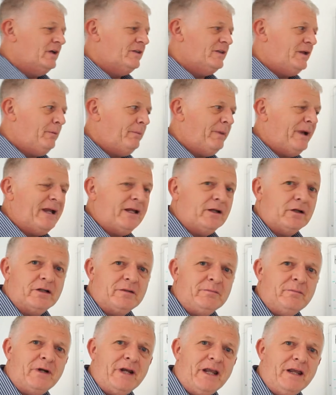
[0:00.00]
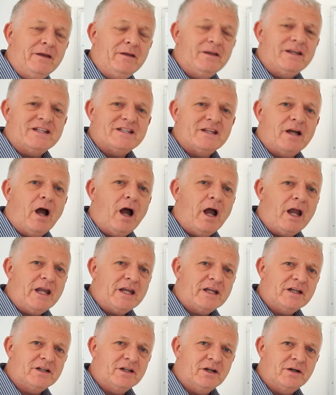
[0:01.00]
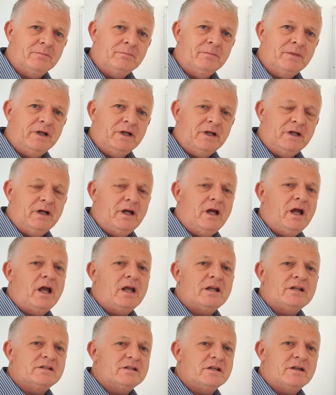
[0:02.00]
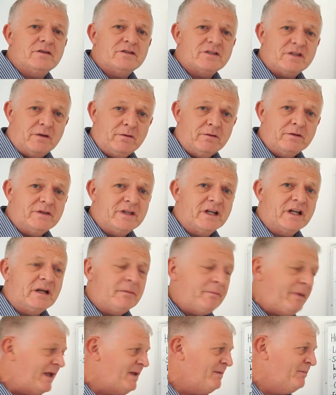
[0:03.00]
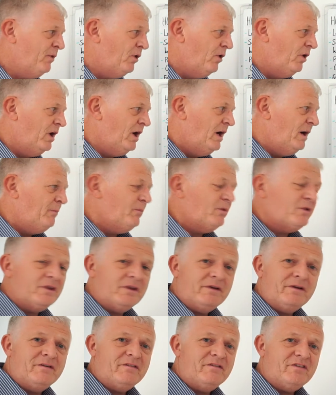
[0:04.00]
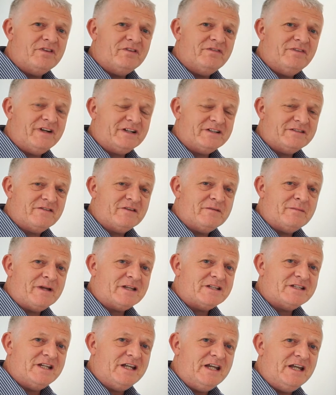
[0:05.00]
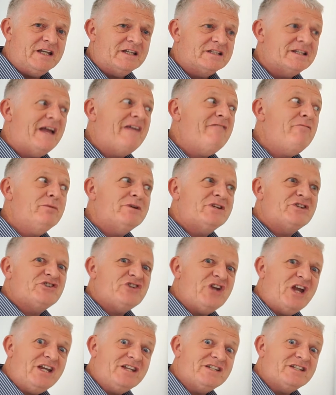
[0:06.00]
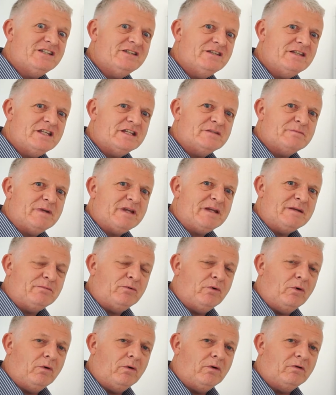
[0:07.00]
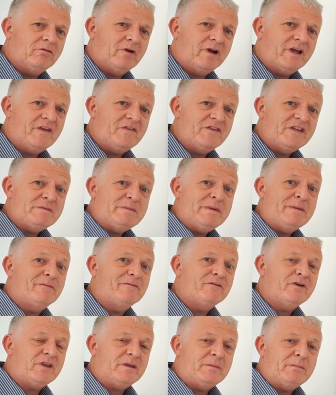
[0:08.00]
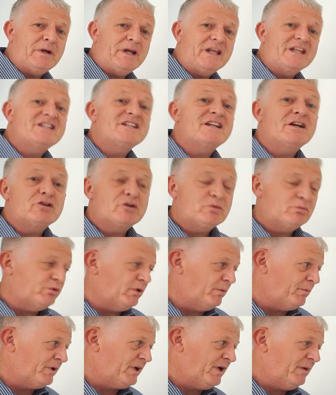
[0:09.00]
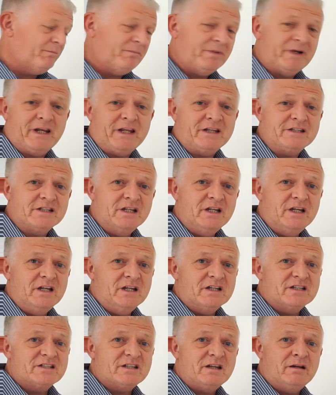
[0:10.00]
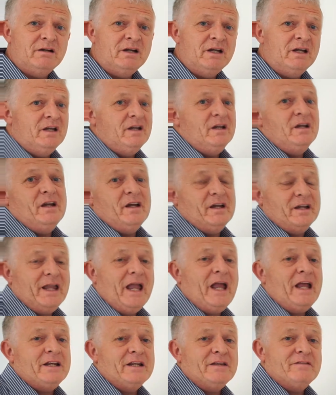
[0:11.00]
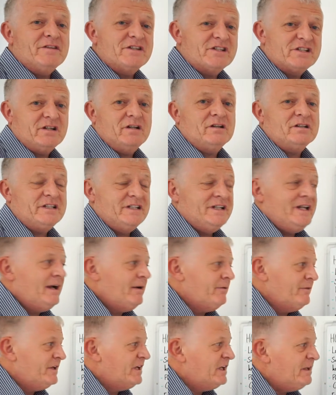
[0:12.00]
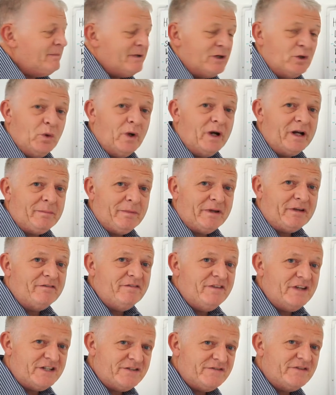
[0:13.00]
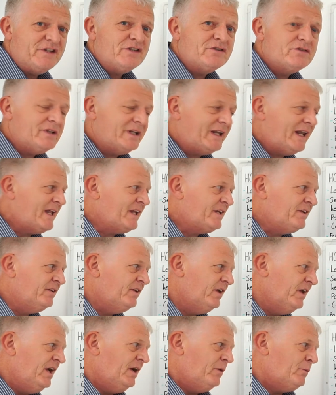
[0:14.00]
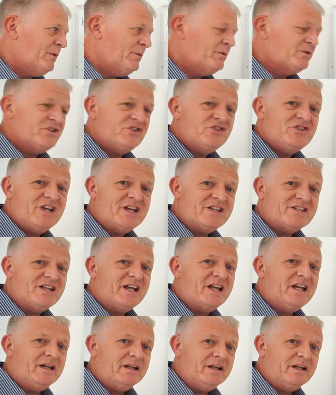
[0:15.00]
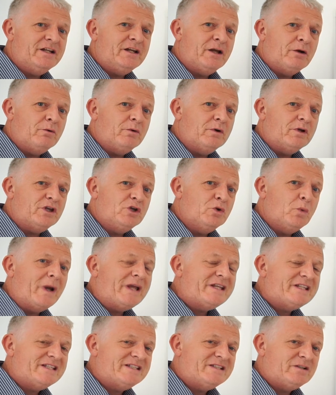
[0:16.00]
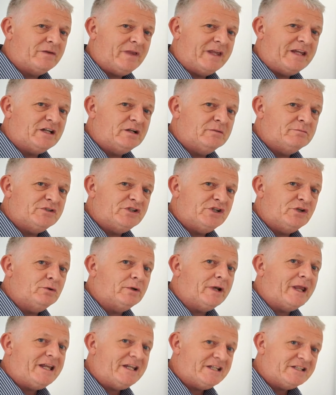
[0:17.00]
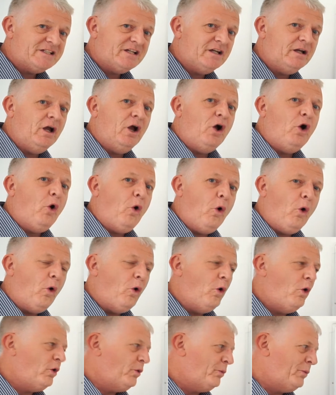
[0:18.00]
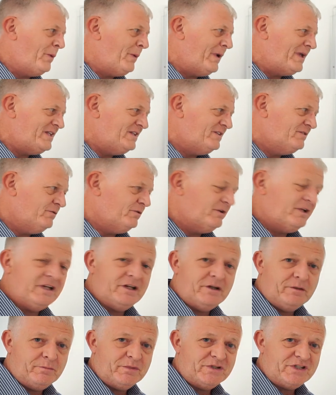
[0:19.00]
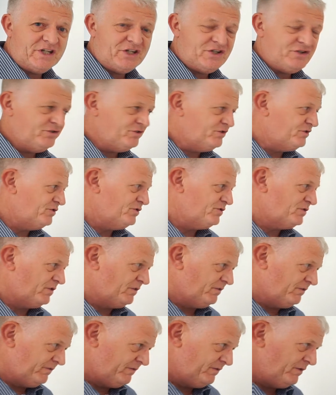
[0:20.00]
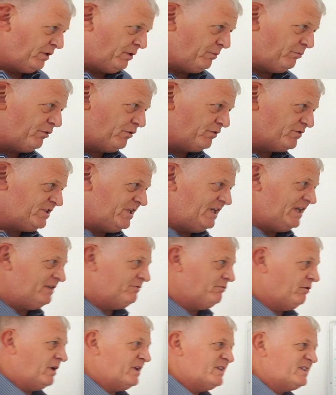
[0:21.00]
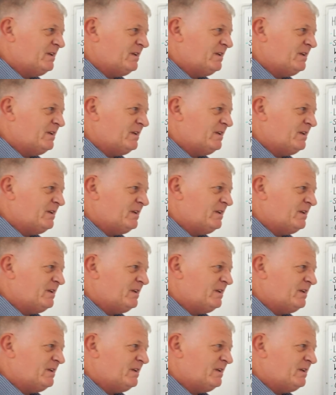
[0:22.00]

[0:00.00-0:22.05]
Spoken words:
They'll pay a lot of money, it's a high income, and so they're going to pay more. But the fact of the matter is, everybody's chasing these people, right? And these people have got the money to go to proper companies. So again, if you're starting out, they're going to be quite a big fish for you to land. We would suggest that, you know, you wait until they come to you later, or we wait until you're in a position to sort of proceed, right?